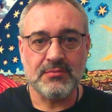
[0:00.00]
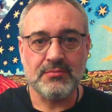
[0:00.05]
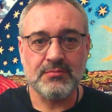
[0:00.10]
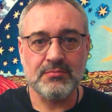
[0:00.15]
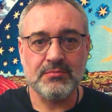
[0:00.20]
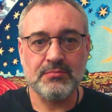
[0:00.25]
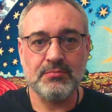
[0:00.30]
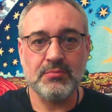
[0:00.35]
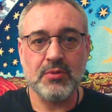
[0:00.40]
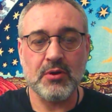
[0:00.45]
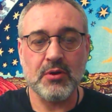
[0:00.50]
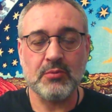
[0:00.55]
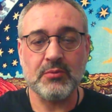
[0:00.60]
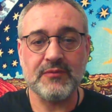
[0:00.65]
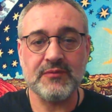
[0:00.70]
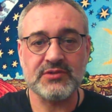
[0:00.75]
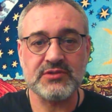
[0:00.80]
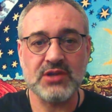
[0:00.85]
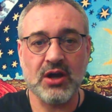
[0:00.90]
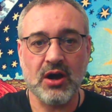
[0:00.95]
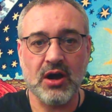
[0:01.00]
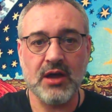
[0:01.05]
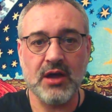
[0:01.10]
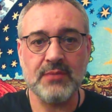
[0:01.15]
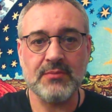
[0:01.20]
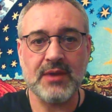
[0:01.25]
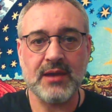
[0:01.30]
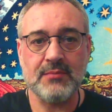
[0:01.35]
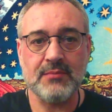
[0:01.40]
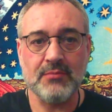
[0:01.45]
But with time
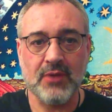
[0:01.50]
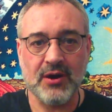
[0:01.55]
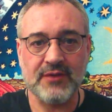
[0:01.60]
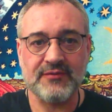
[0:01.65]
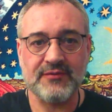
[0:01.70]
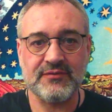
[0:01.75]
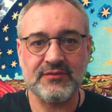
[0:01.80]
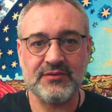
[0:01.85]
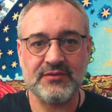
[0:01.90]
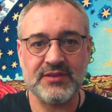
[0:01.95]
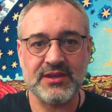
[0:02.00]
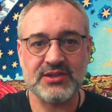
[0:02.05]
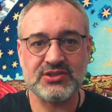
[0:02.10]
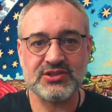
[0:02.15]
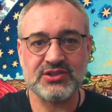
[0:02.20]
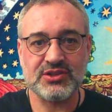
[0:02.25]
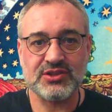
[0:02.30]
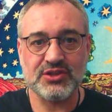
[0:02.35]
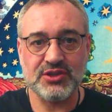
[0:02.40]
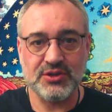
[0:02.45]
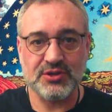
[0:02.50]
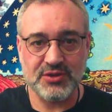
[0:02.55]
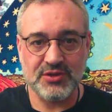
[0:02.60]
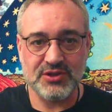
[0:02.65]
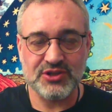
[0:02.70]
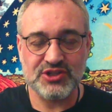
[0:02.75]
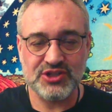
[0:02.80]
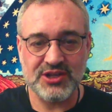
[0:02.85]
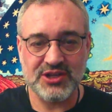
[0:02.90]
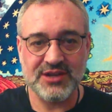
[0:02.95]
and mindfulness, you can
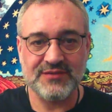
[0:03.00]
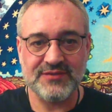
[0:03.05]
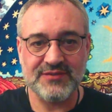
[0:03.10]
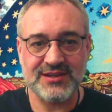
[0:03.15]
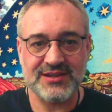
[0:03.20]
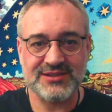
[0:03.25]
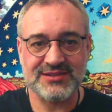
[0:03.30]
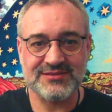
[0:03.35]
achieve this.